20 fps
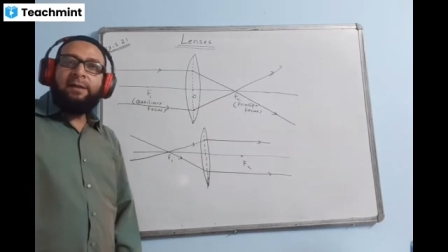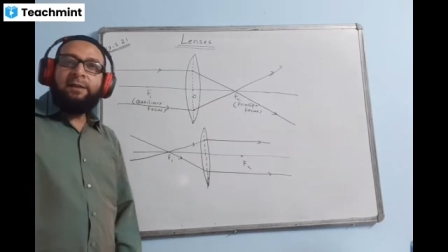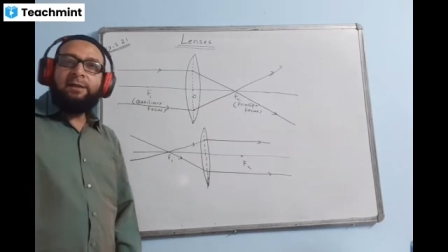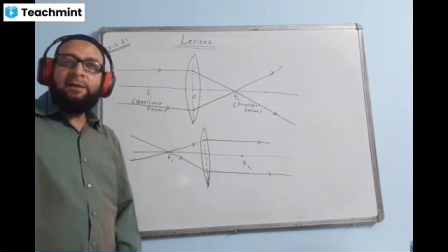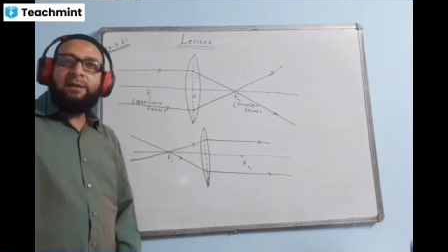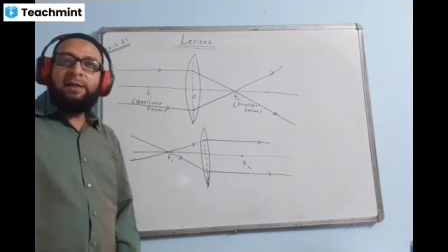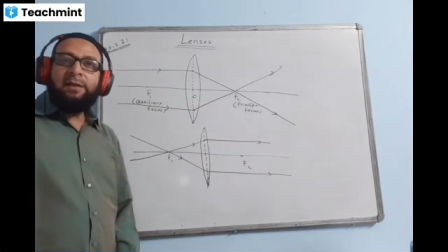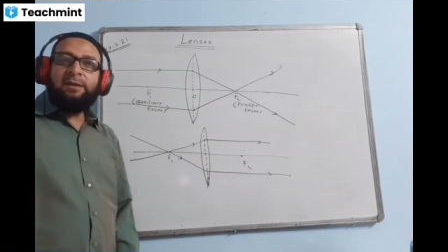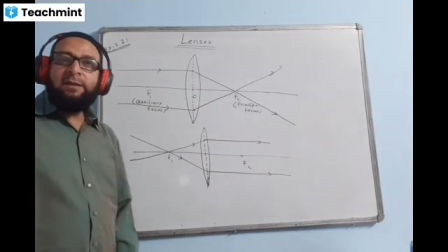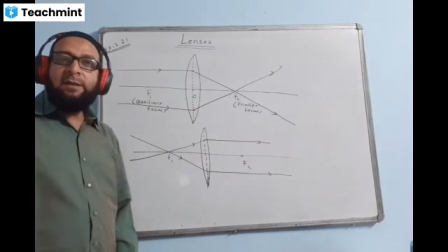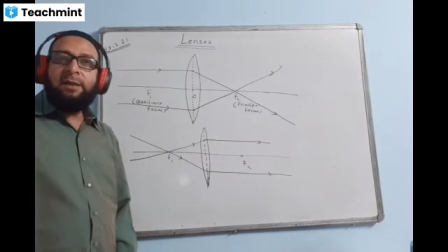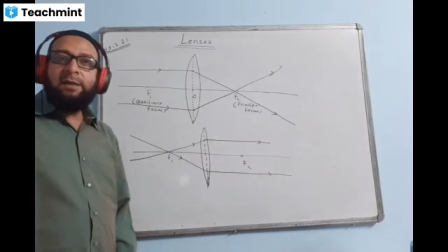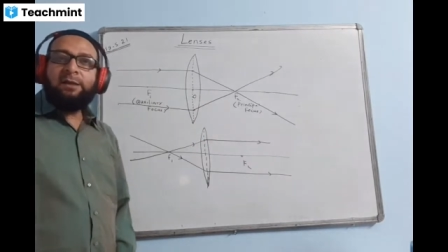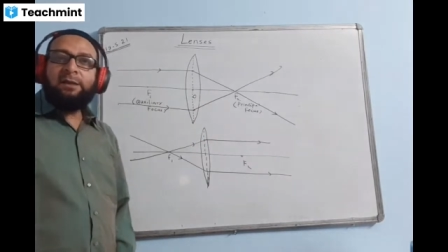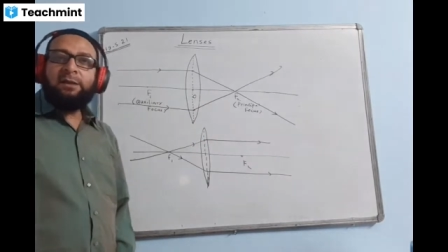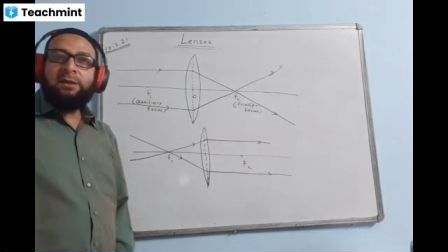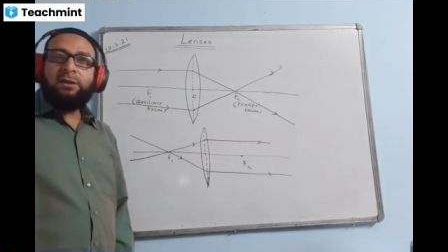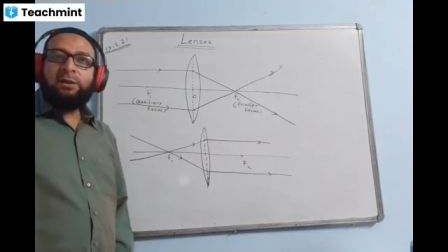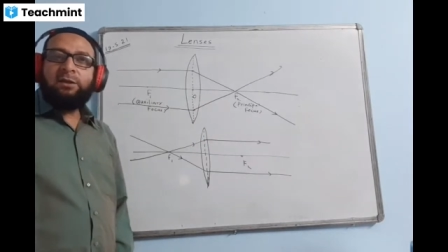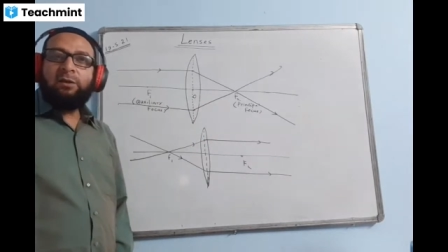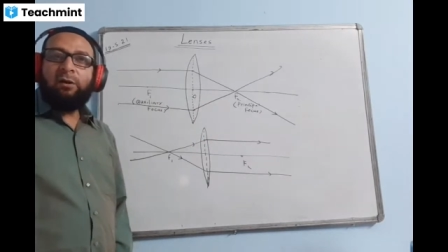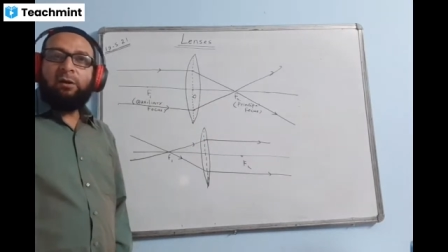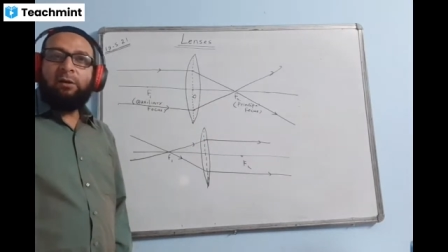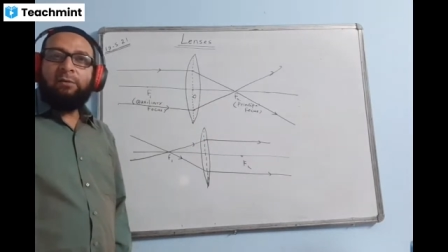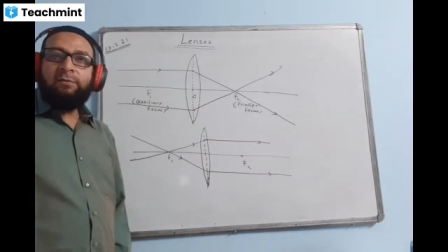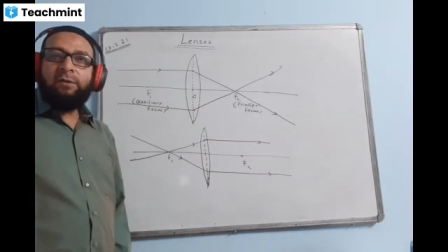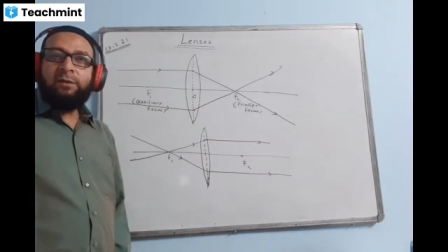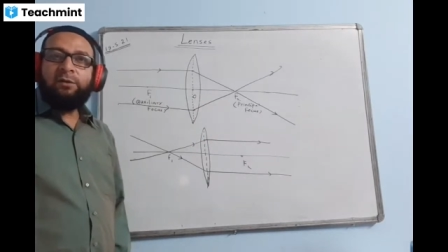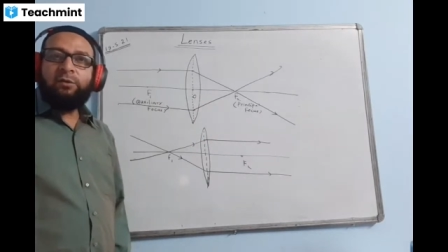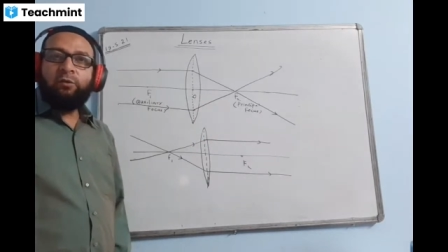of the two focal
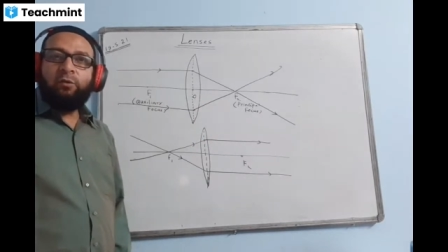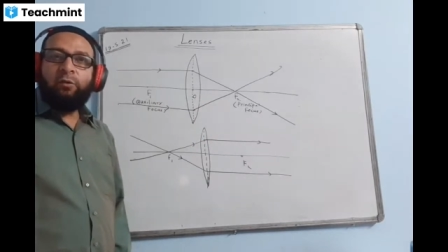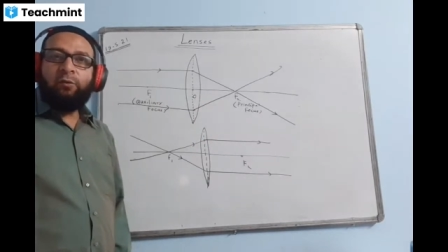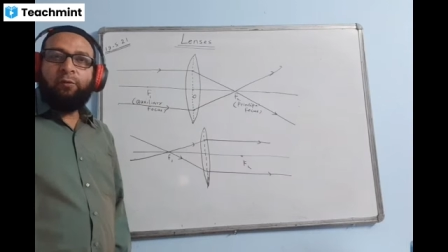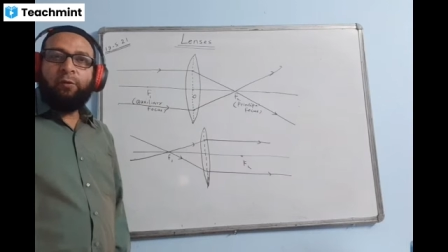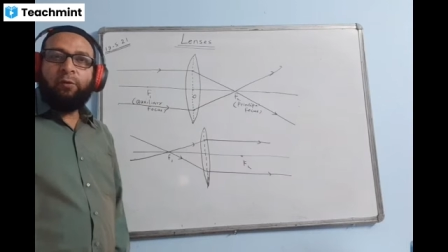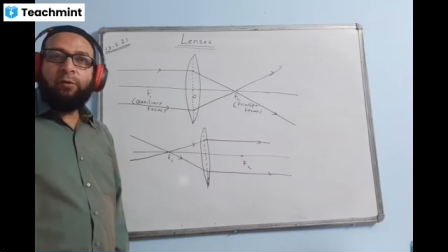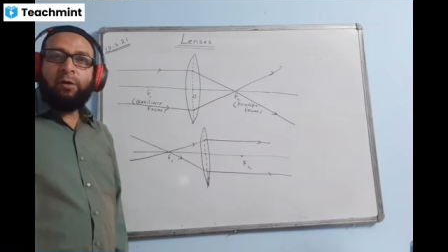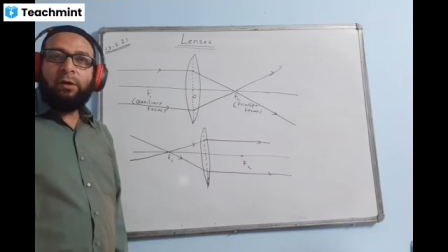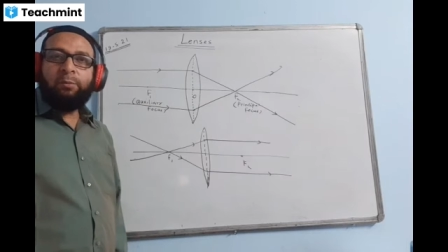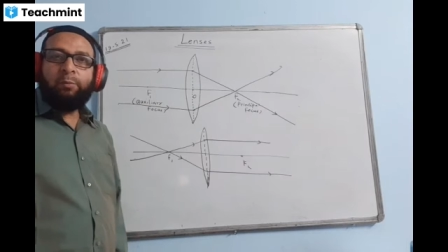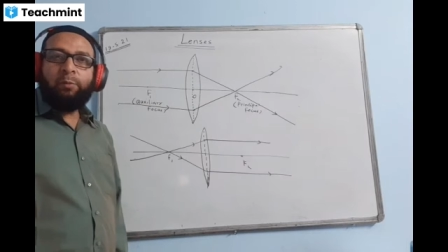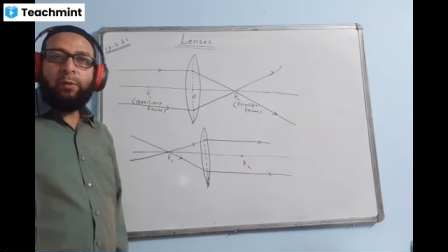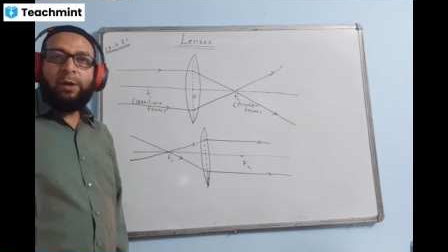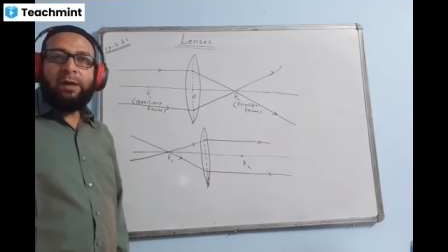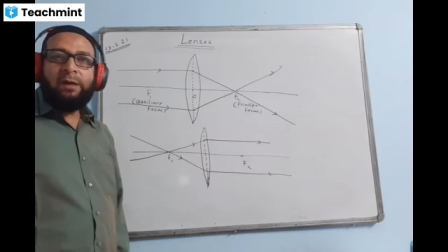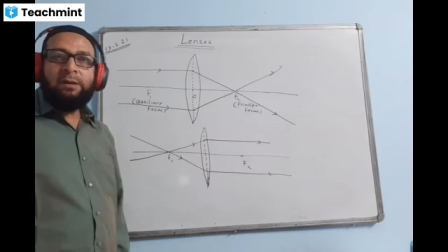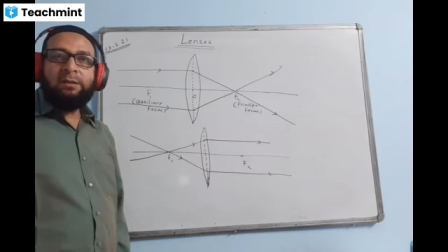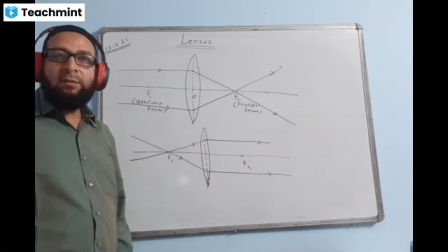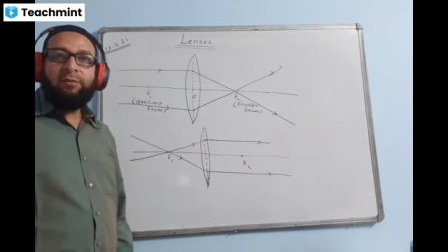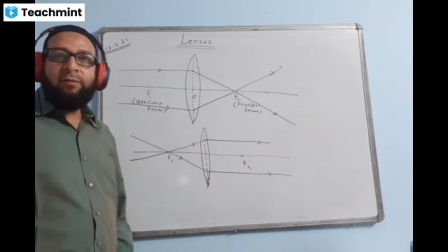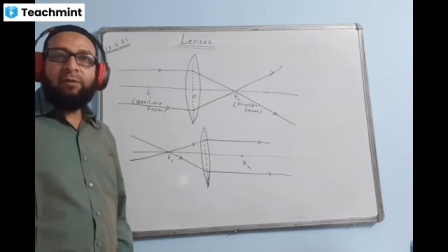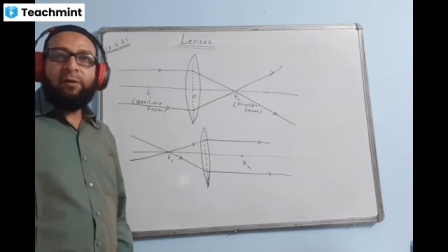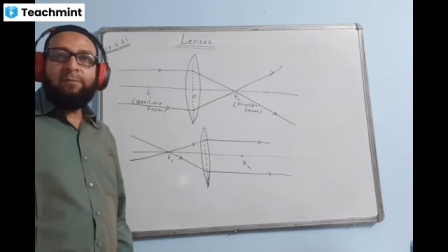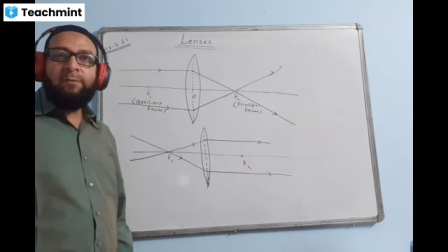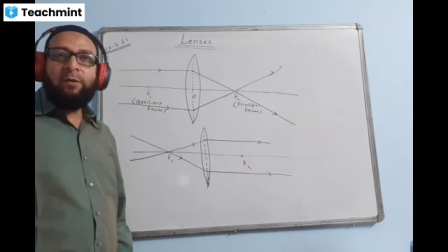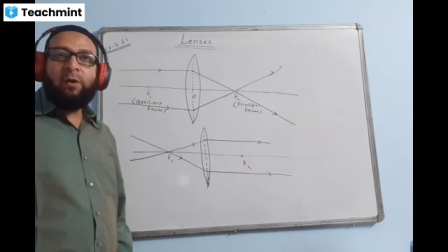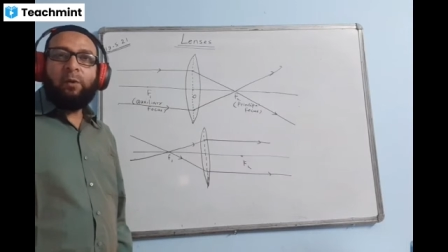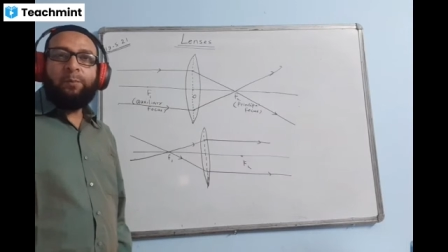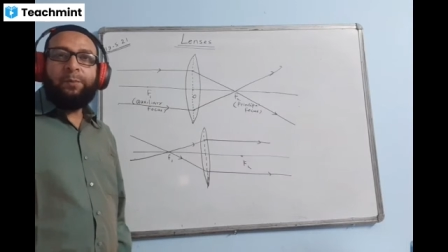points from the optical
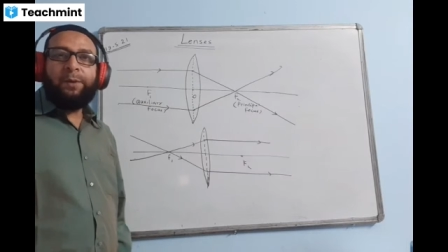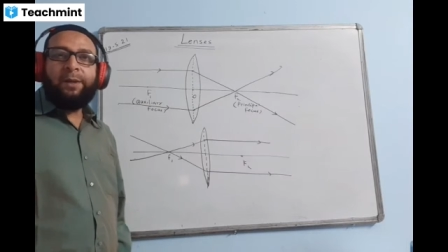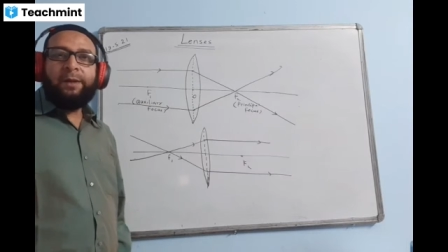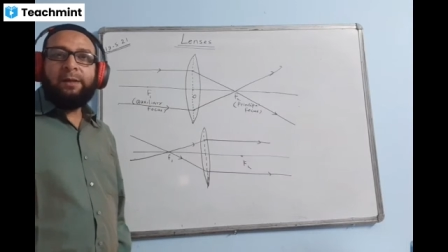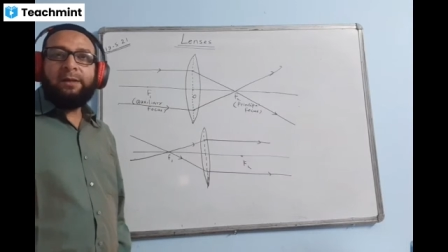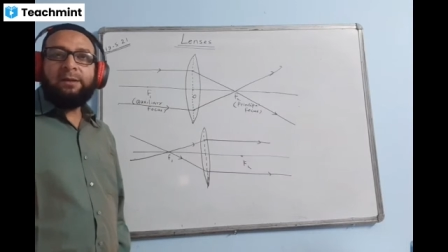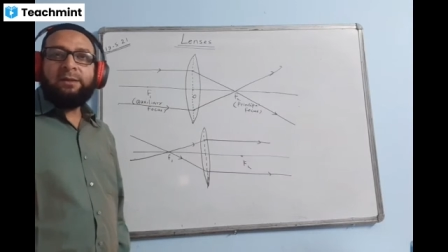center